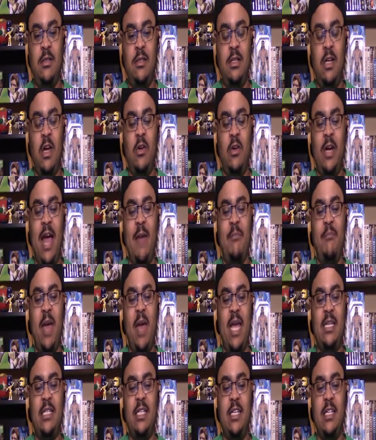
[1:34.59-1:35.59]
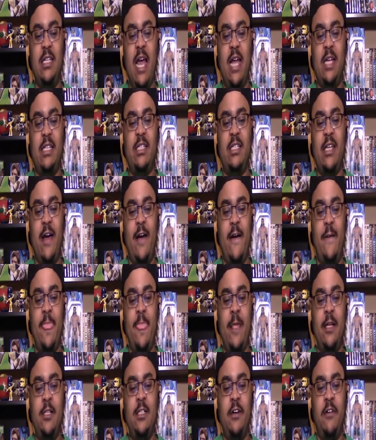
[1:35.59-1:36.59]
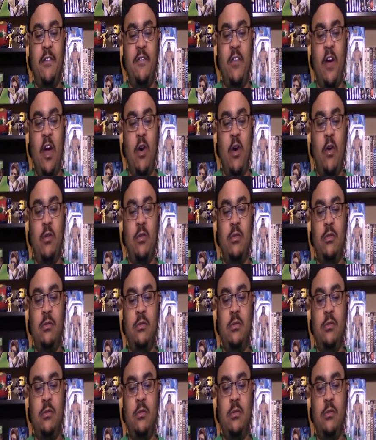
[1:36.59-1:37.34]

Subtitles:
No, not Macy. That's Dafoe.